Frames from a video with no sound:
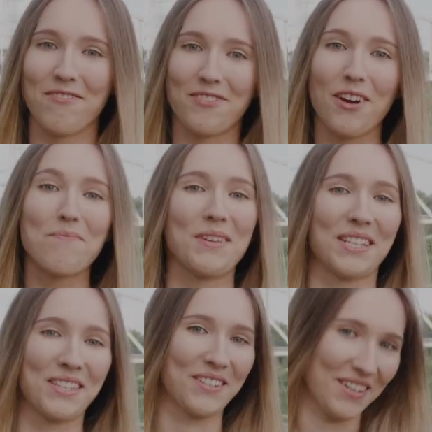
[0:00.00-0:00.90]

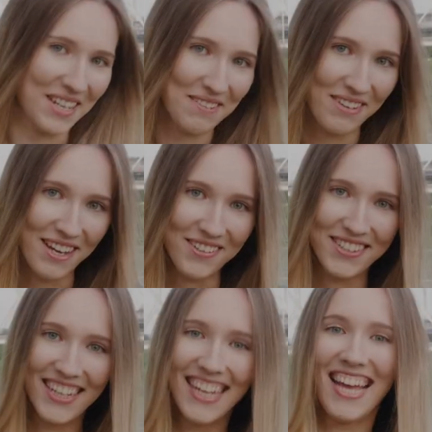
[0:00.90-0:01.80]
topics to talk about.
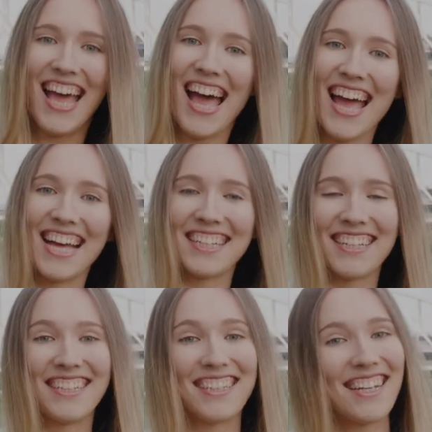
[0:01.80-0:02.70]
And
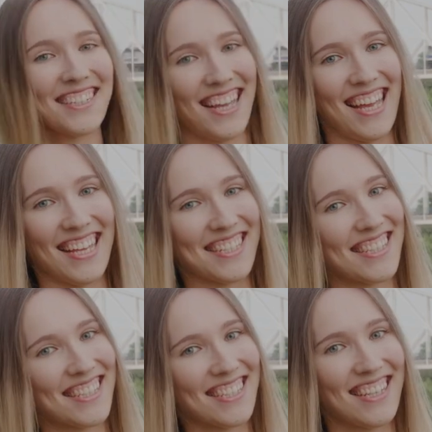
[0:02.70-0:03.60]
in that
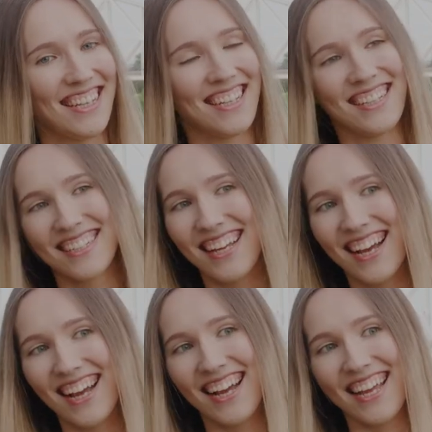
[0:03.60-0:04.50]
case,
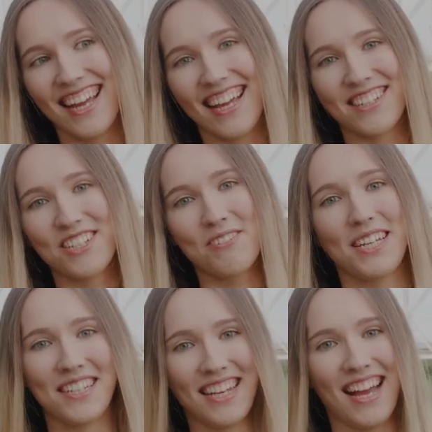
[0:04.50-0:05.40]
I had no
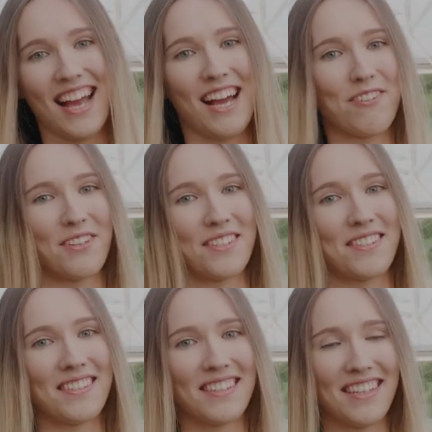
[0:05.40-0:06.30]
idea how it
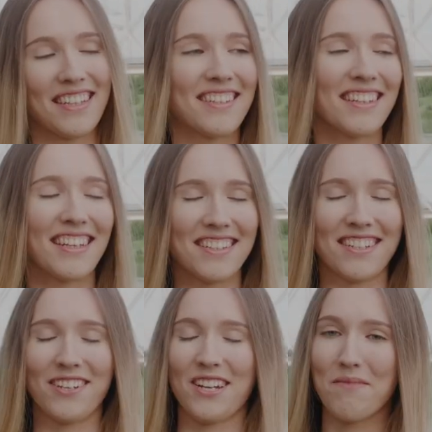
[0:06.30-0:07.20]
is
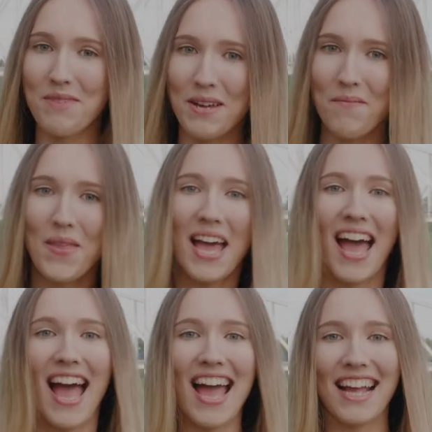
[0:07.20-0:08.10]
gonna be.
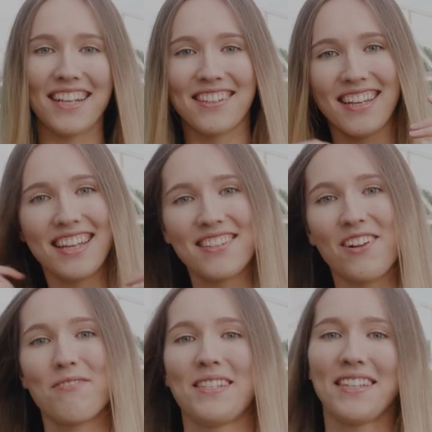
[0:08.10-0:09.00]
And it's
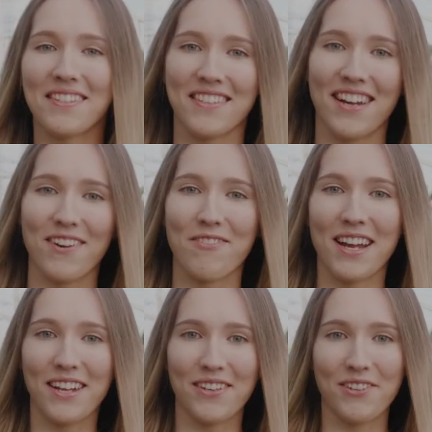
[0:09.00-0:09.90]
always easier
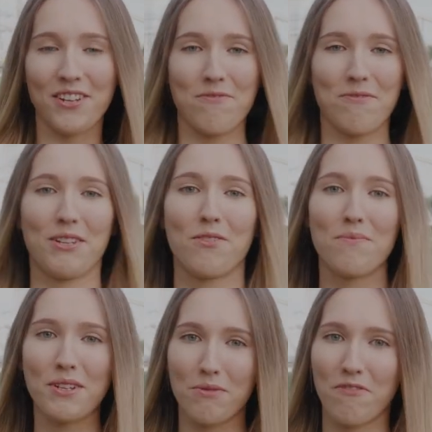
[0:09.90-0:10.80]
when you
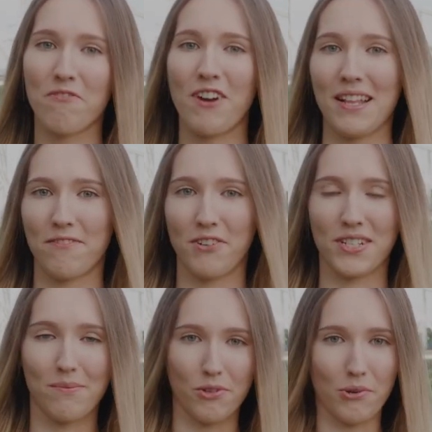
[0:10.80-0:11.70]
meet with friends. For
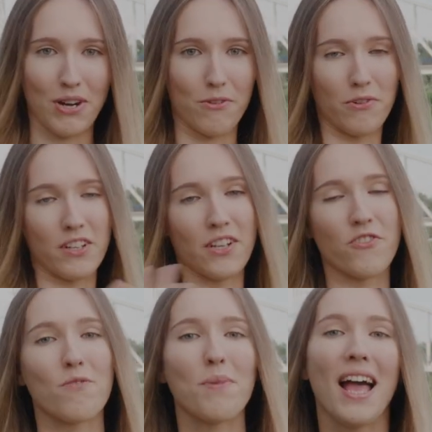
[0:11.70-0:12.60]
example, you are in a
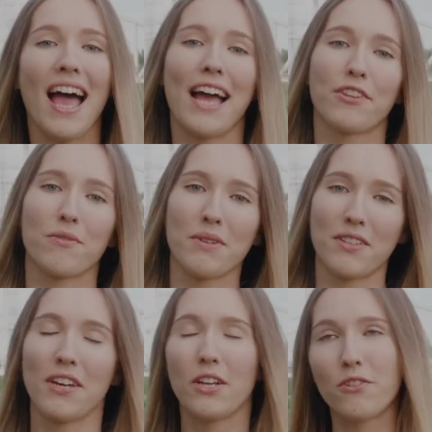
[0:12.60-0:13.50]
group and you
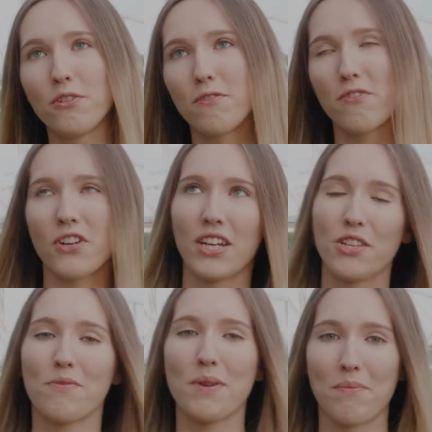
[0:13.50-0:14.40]
meet 2 or 3
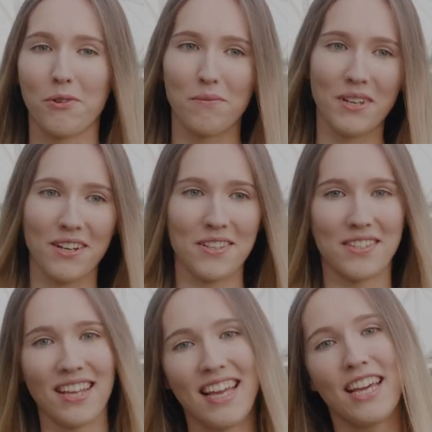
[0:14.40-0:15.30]
new people
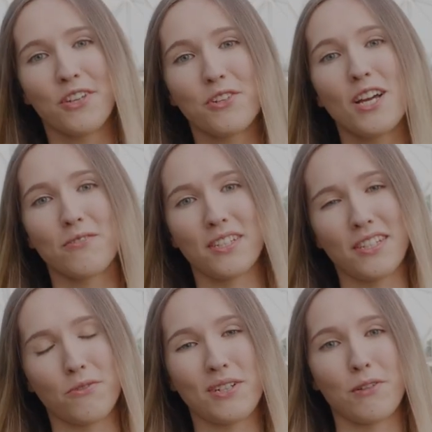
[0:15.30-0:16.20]
because you know that
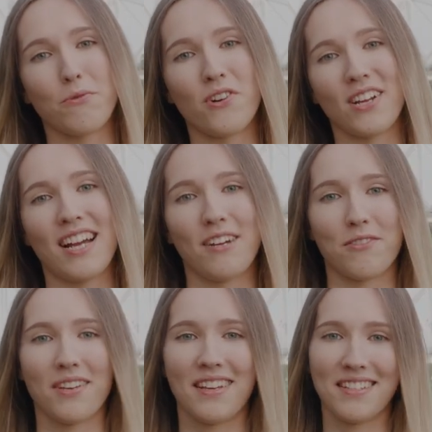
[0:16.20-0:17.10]
it will work
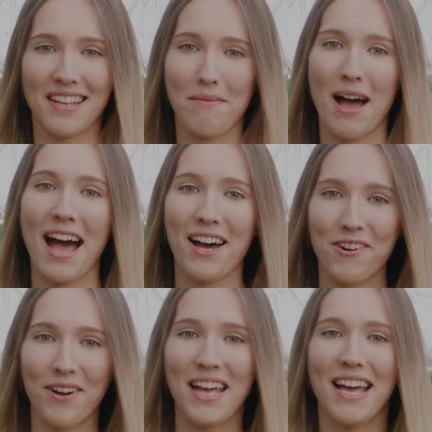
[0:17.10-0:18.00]
out
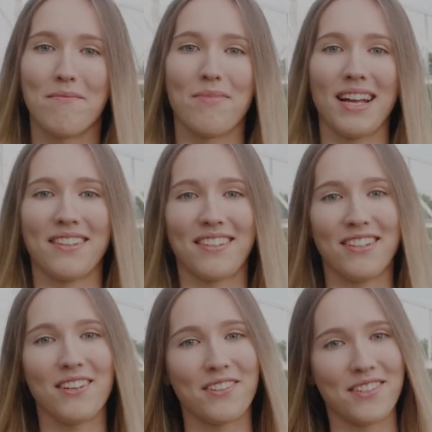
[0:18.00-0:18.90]
somehow, but
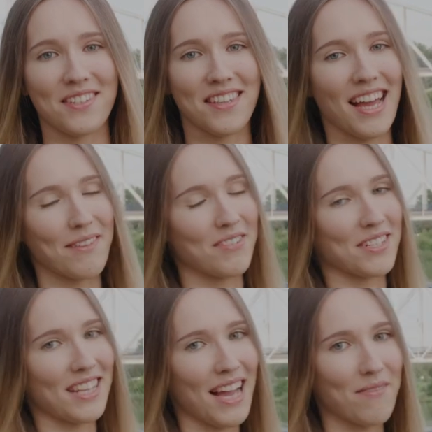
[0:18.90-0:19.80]
not this time. This
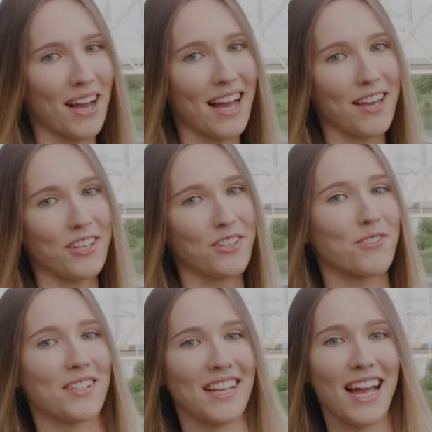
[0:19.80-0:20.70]
time I knew
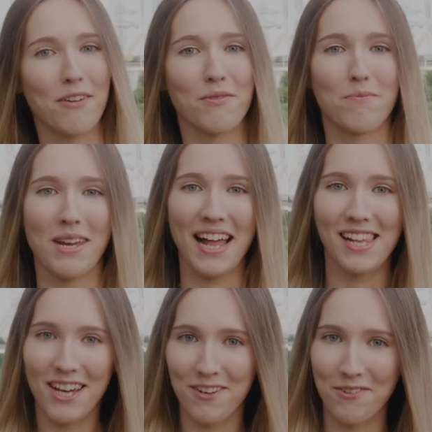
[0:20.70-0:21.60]
that I will be
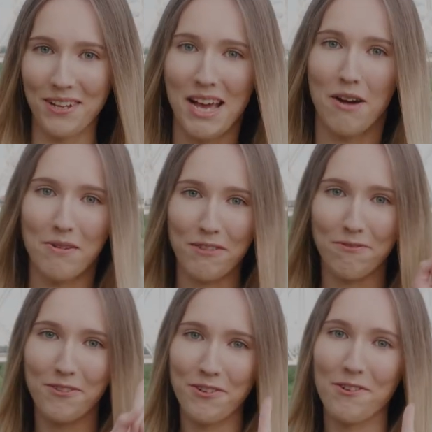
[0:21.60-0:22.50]
alone
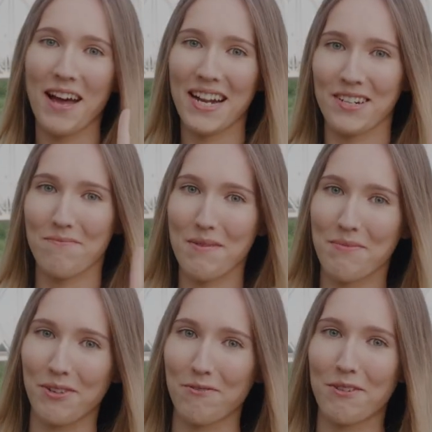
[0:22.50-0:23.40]
with 2 other
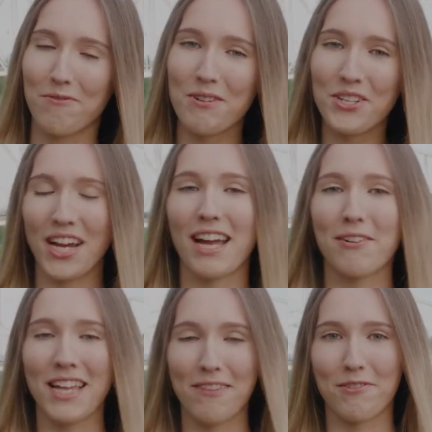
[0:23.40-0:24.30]
people with which I
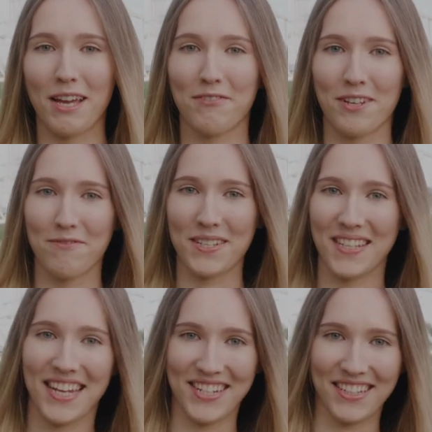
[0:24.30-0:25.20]
will have to have
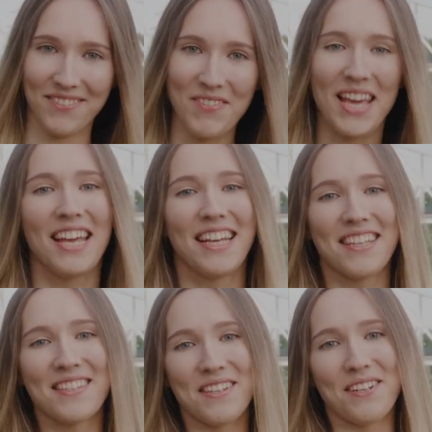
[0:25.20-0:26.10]
conversation.
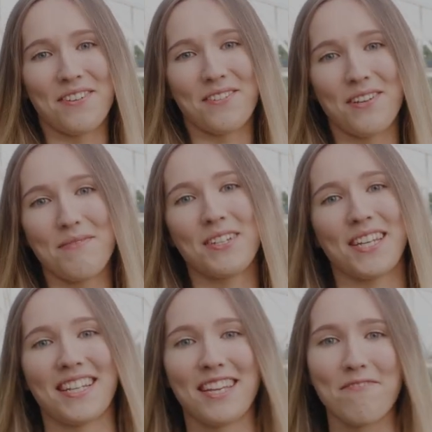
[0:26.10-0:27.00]
So
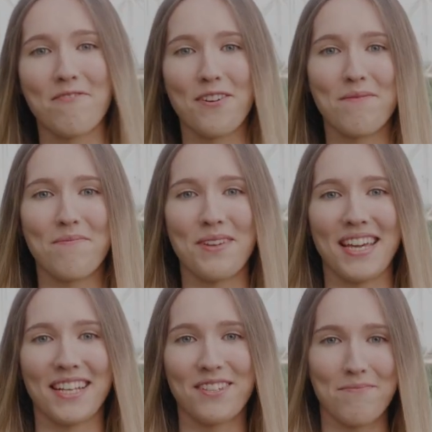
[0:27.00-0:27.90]
immediately from
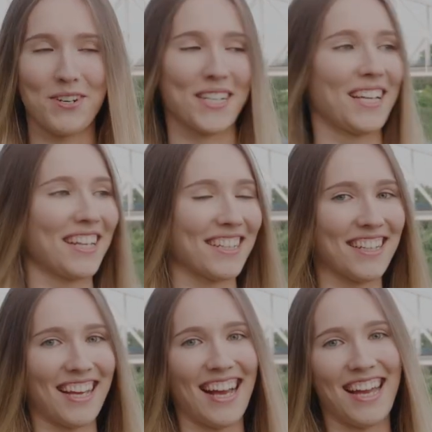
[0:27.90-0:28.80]
being super
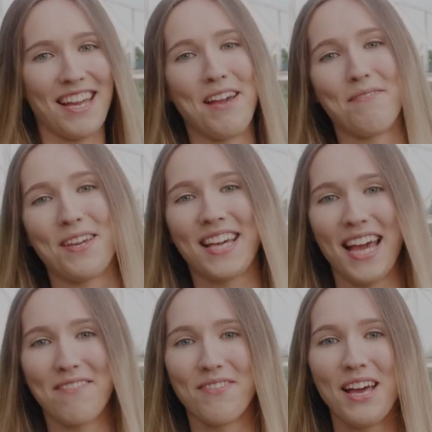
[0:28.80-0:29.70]
excited, I
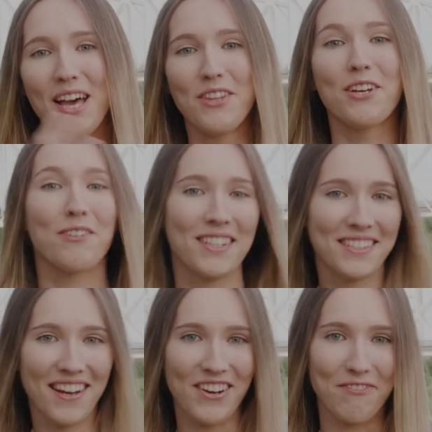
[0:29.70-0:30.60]
became totally
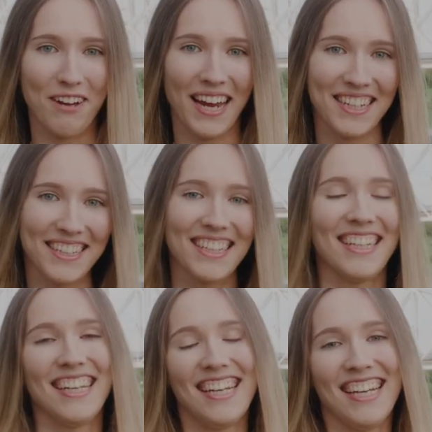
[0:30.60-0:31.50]
terrified.
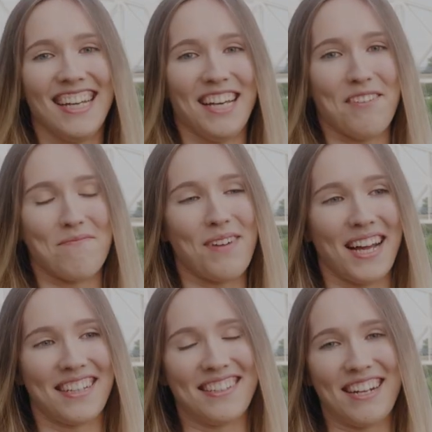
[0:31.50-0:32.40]

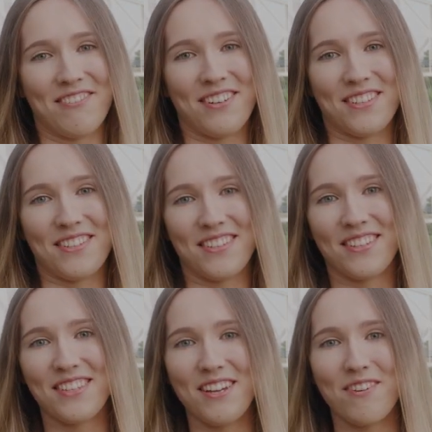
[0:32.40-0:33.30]
But there
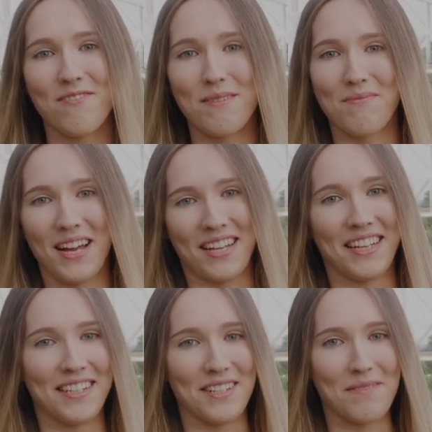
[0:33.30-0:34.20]
was no way back
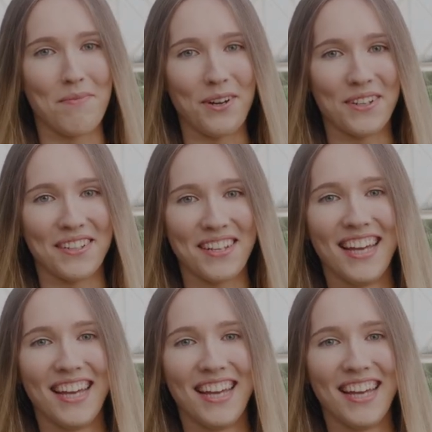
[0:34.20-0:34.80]
in this point.